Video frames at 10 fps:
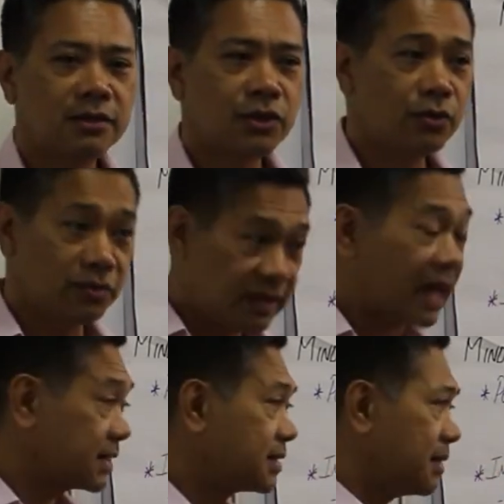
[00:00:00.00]
So
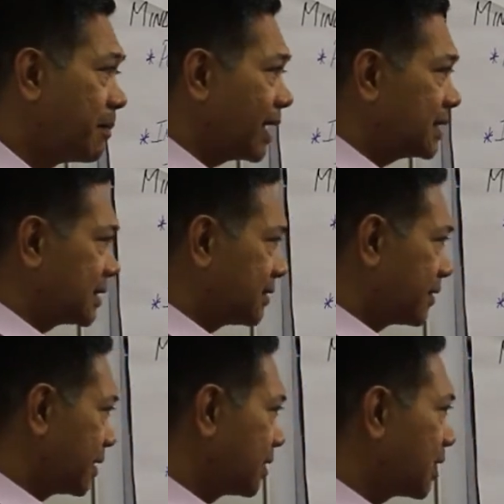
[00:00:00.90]
that's the basis
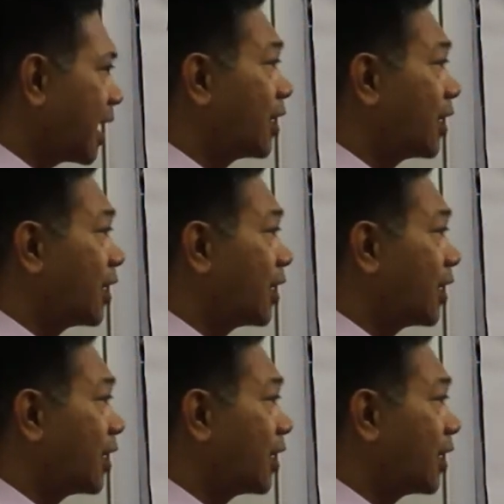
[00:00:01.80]
of it. Okay,